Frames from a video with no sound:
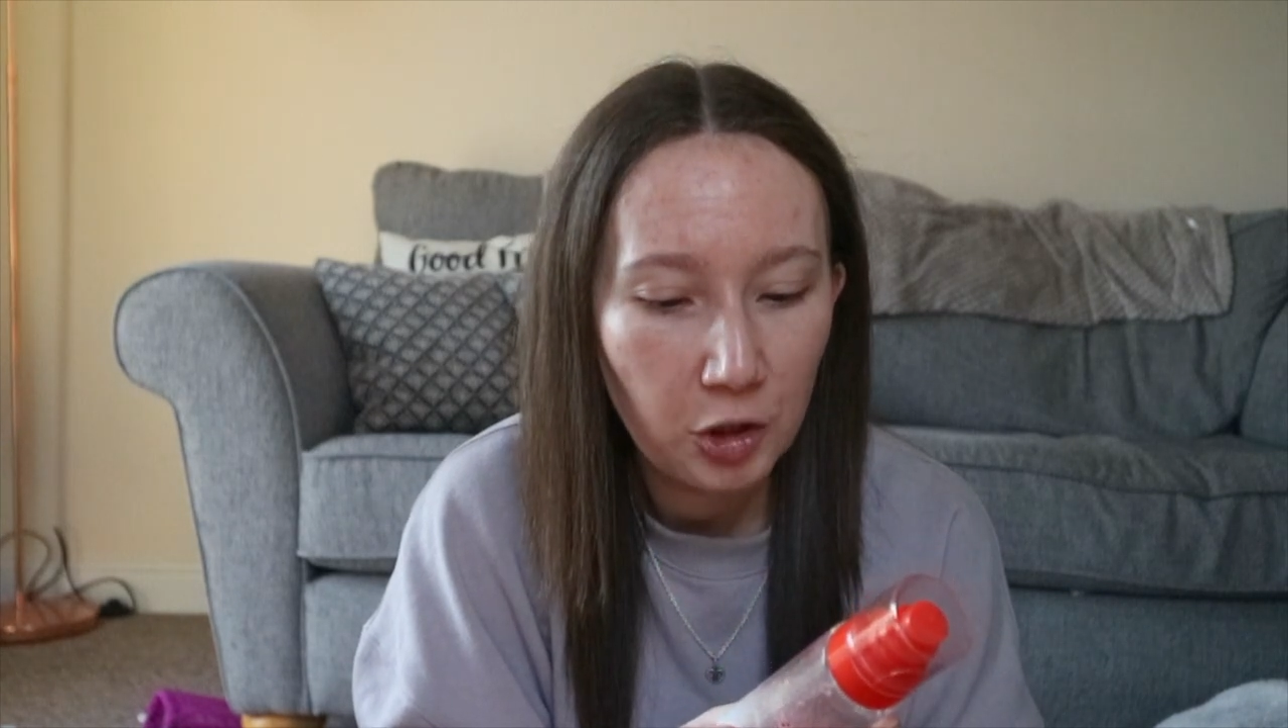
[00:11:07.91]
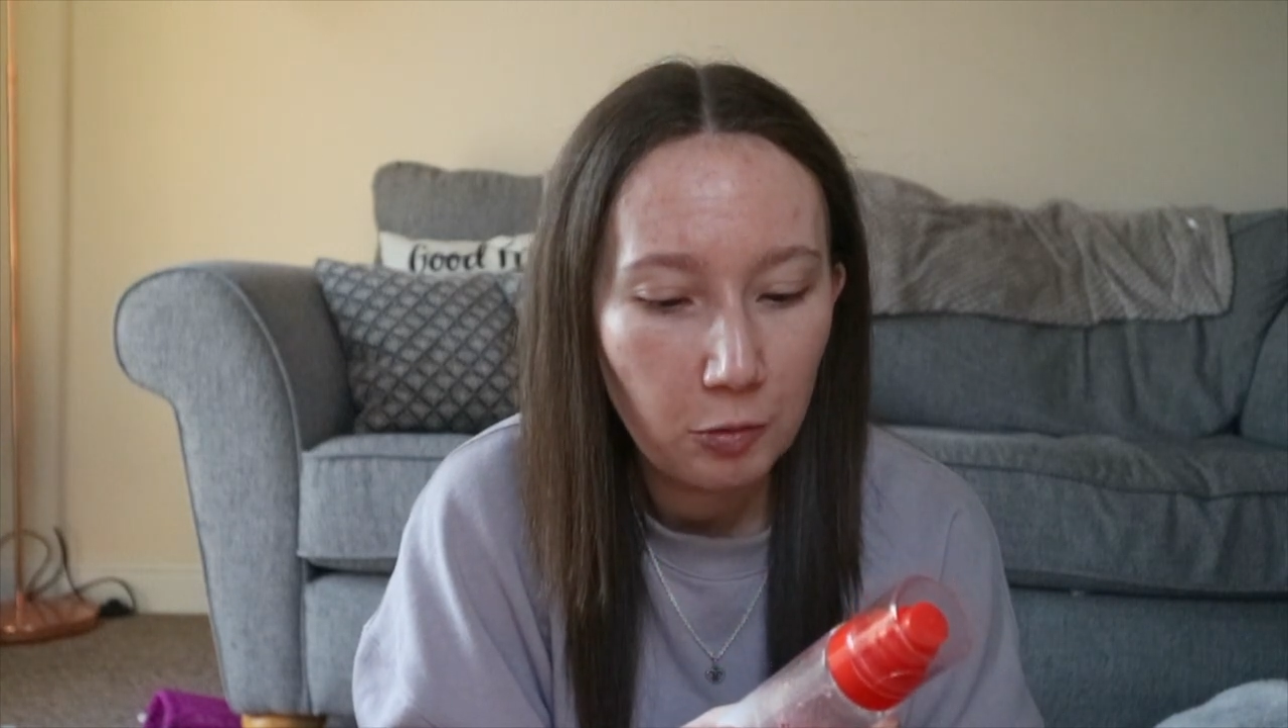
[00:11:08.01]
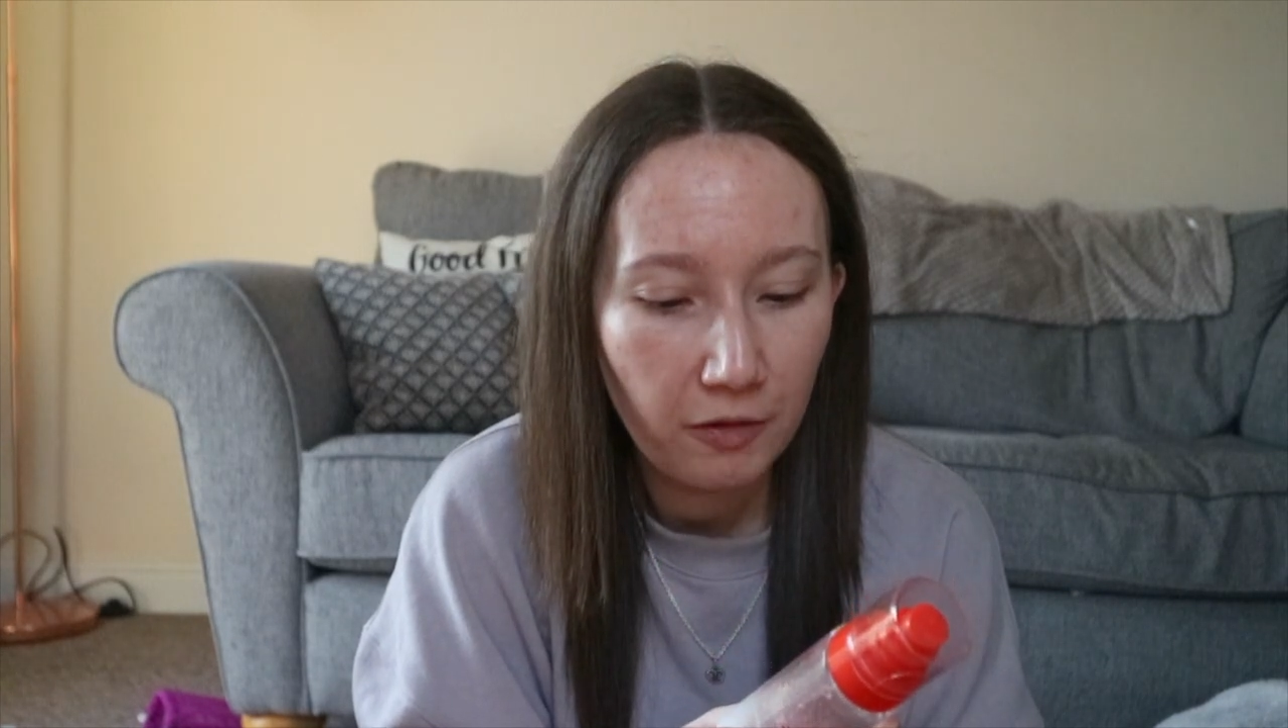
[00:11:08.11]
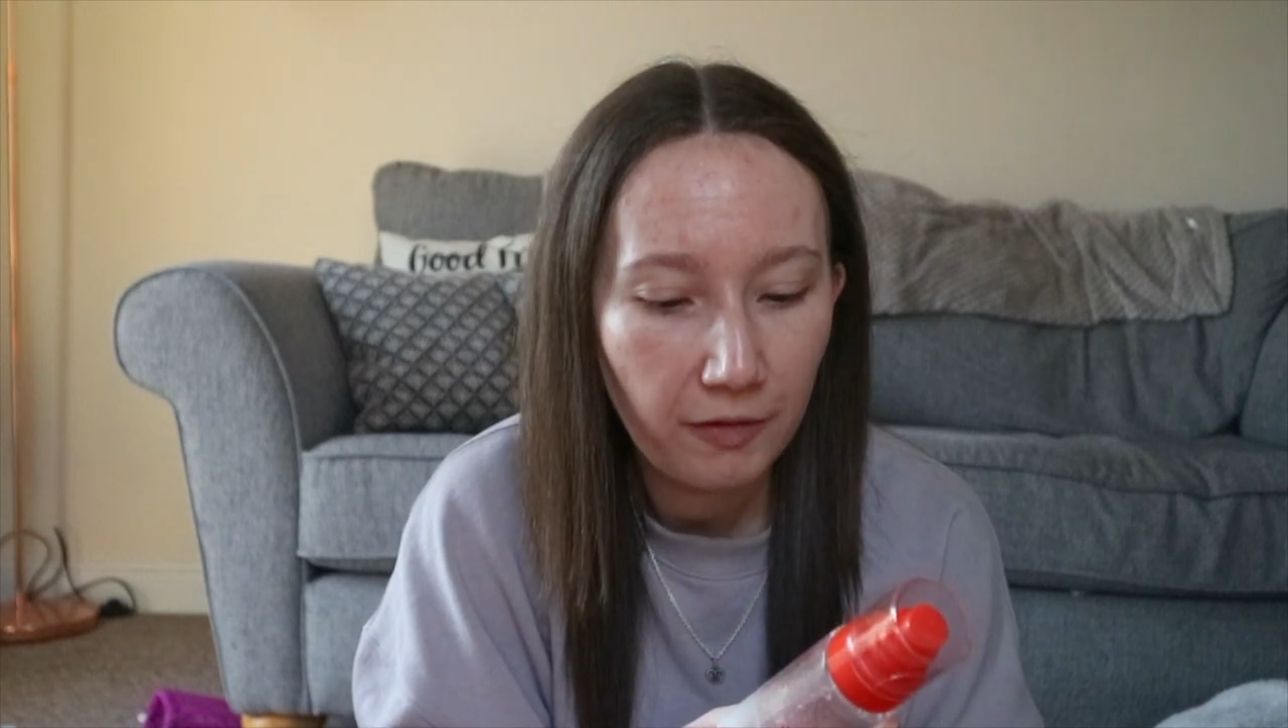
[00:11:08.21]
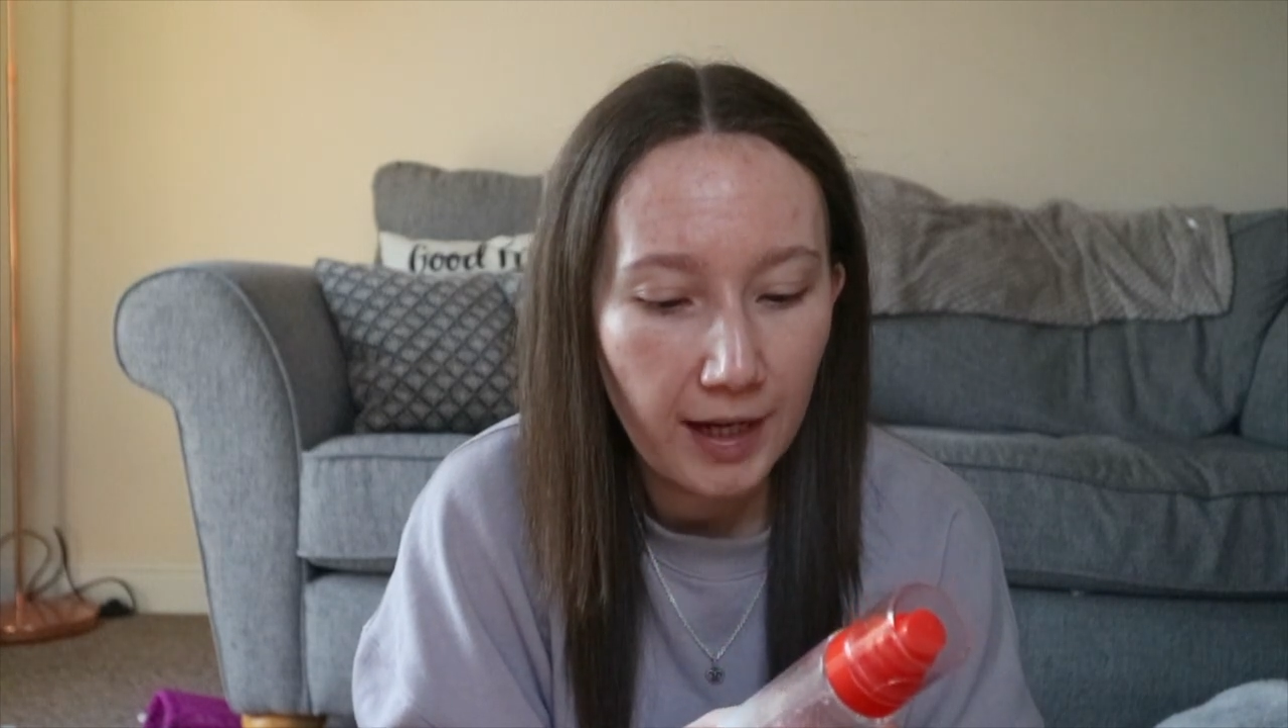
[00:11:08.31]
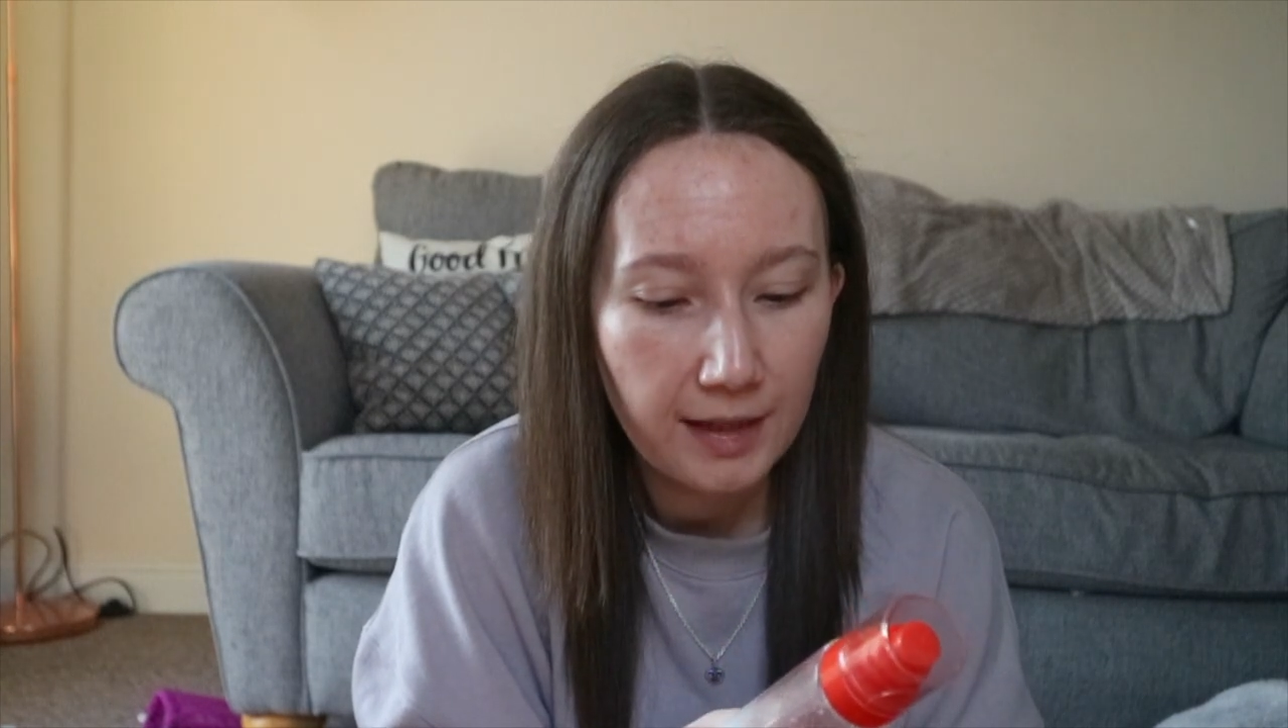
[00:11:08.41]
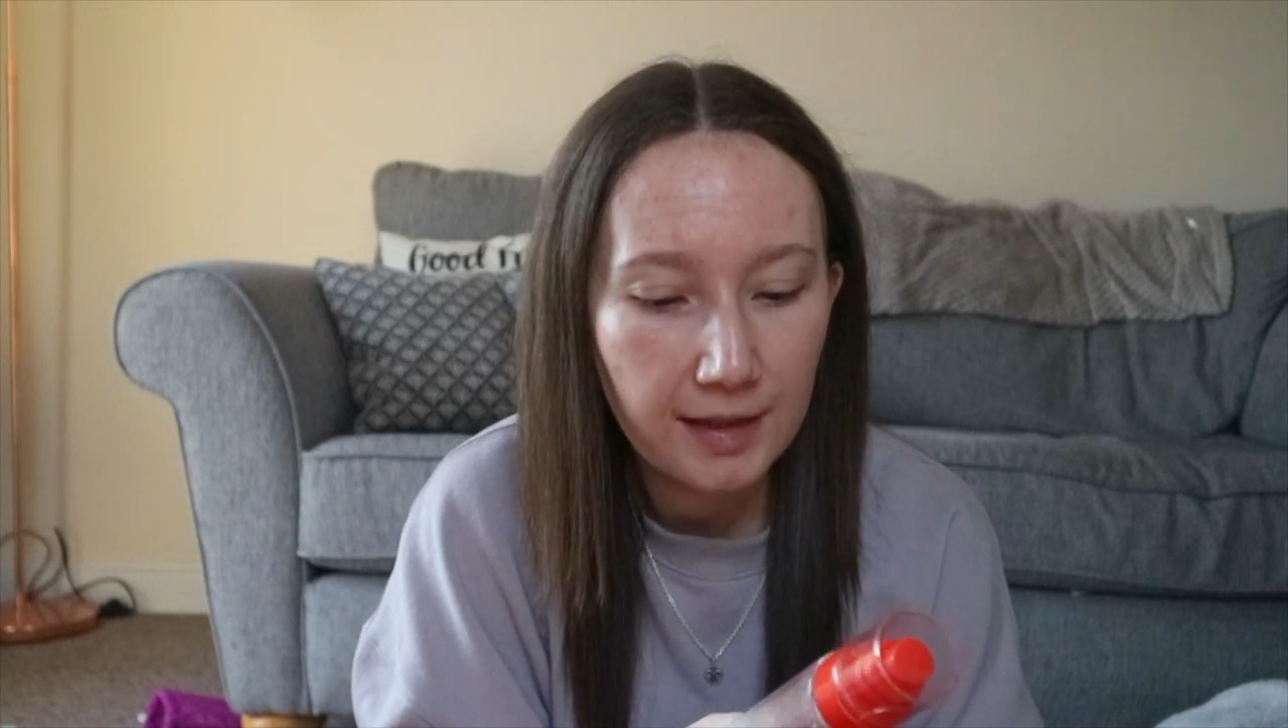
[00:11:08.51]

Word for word: dual face